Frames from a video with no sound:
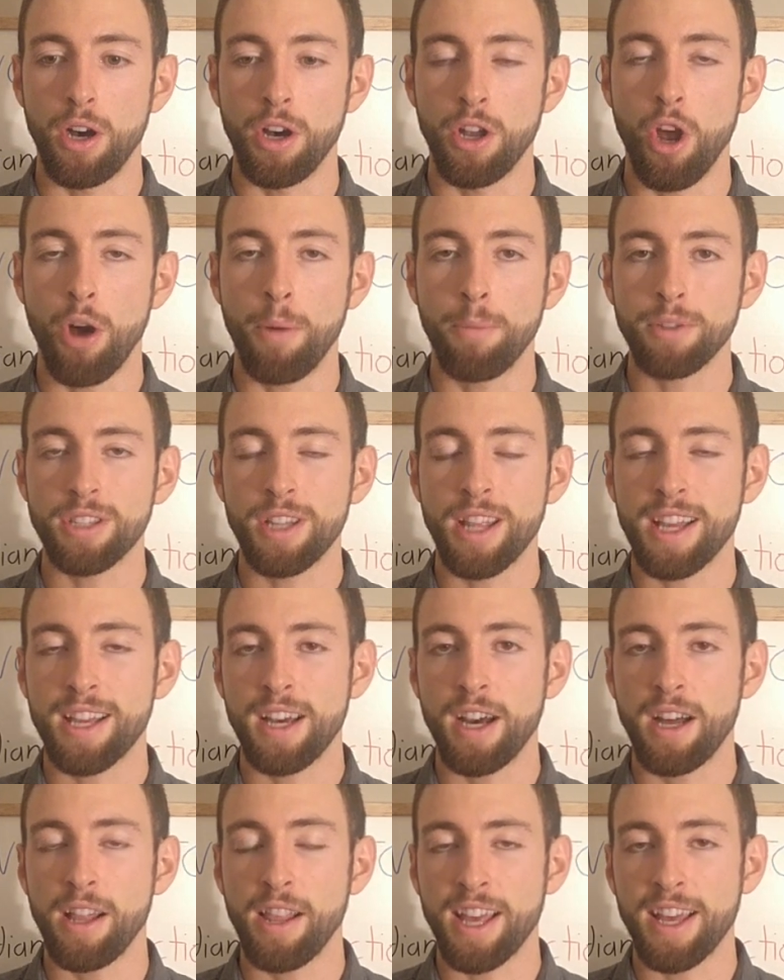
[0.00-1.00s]
almost like
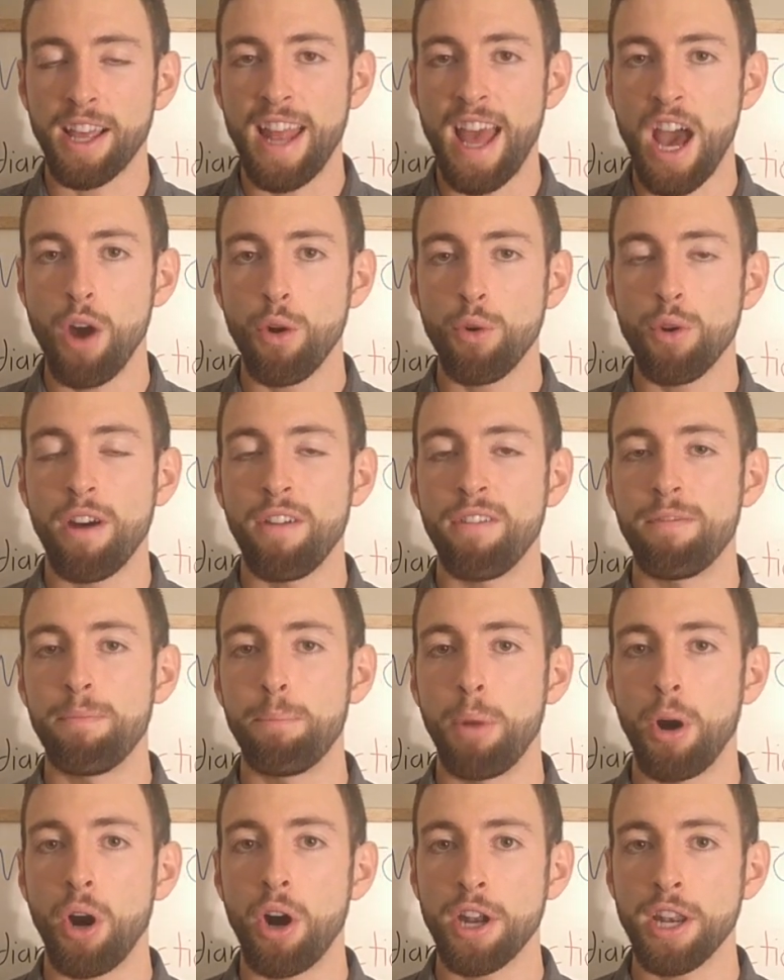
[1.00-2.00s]
an out
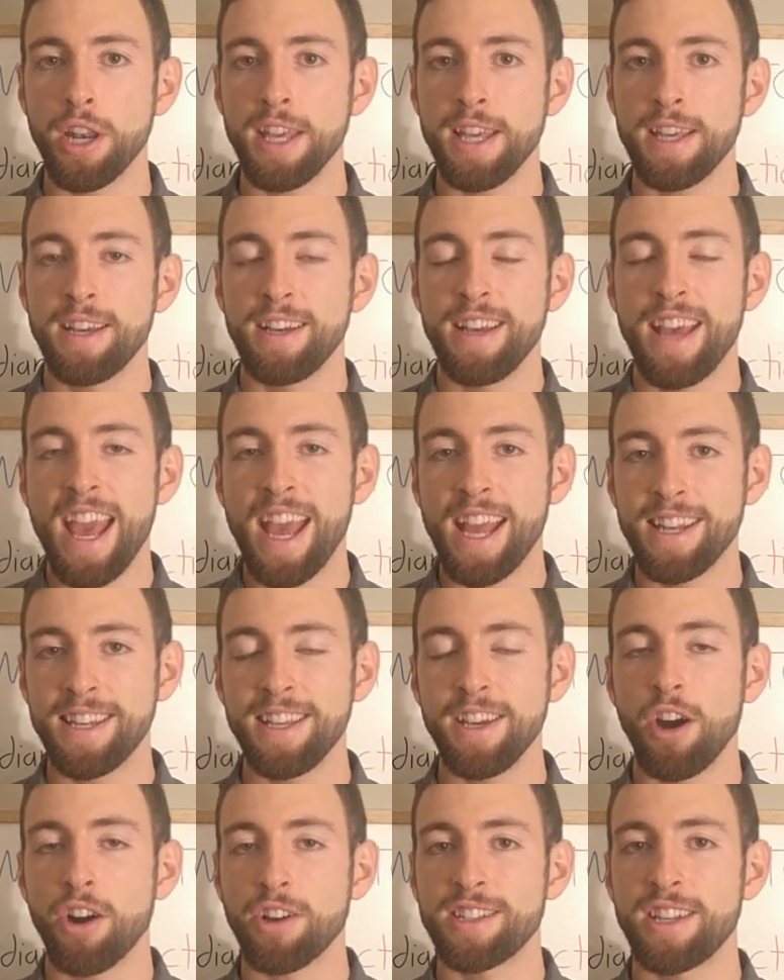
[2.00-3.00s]
of body
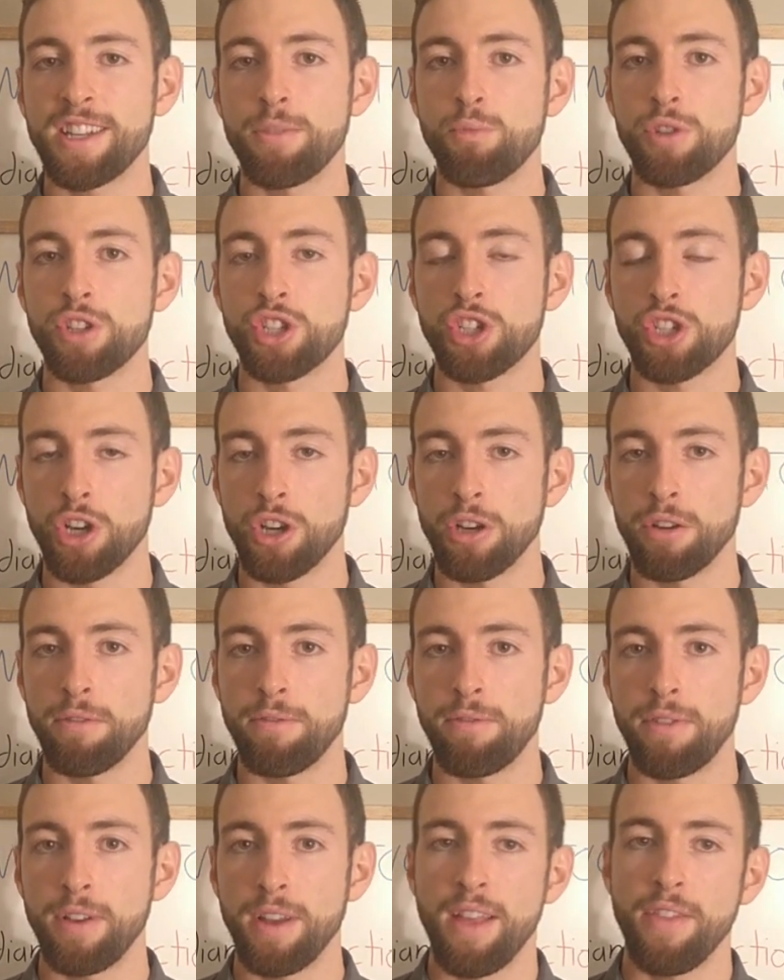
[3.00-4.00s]
antioxidant
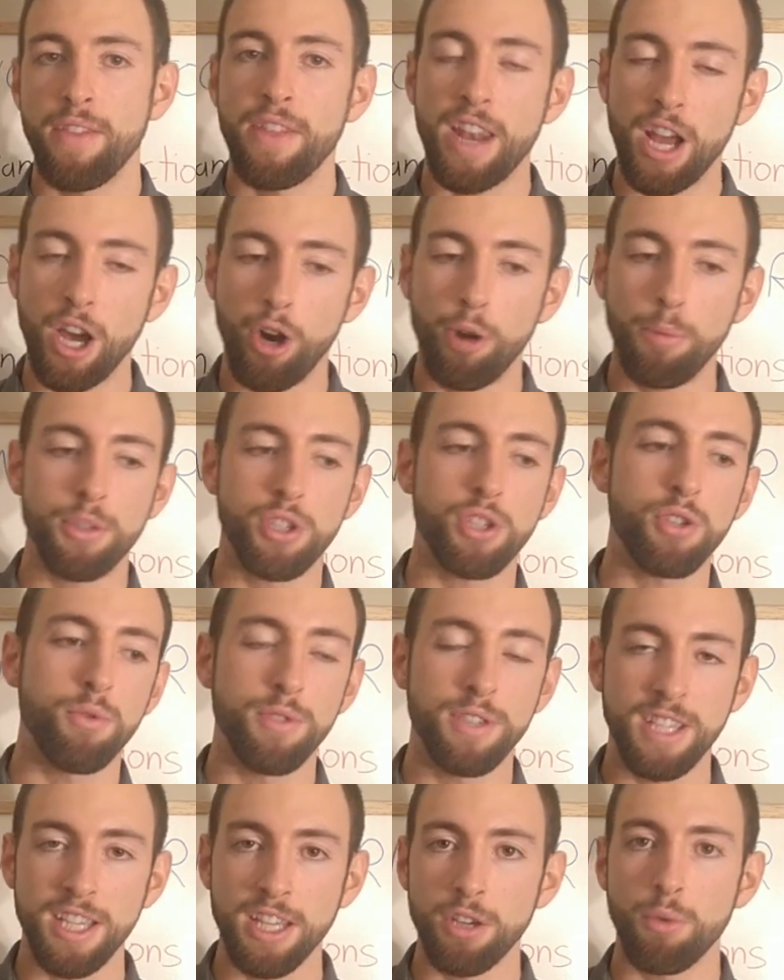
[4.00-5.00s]
reserve that helps you
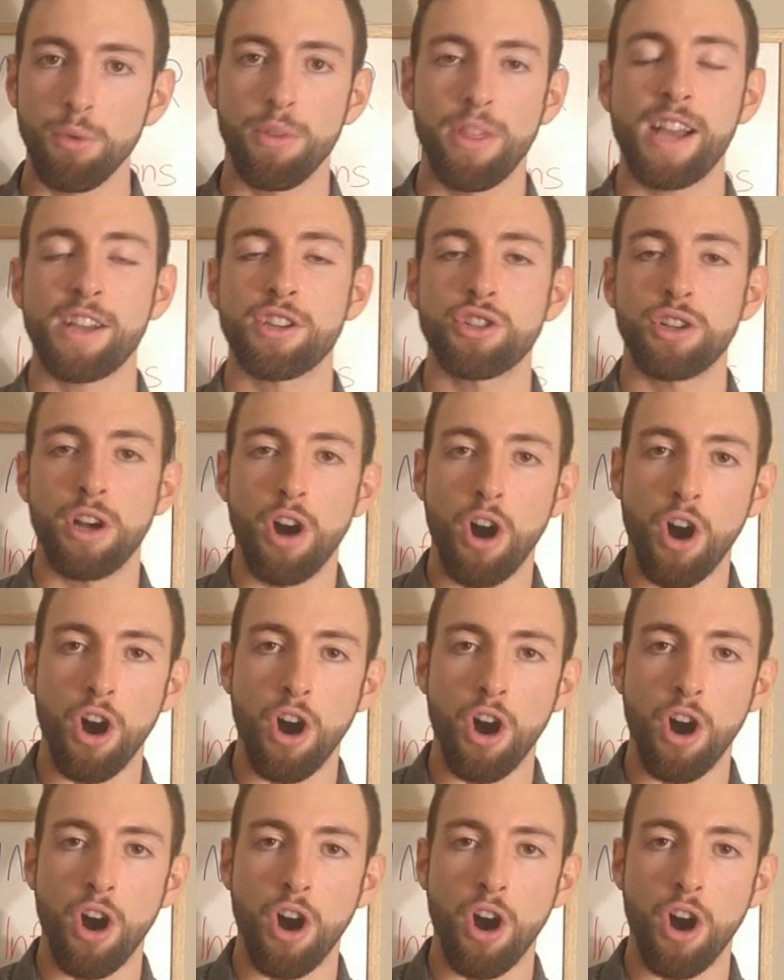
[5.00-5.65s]
deal with extra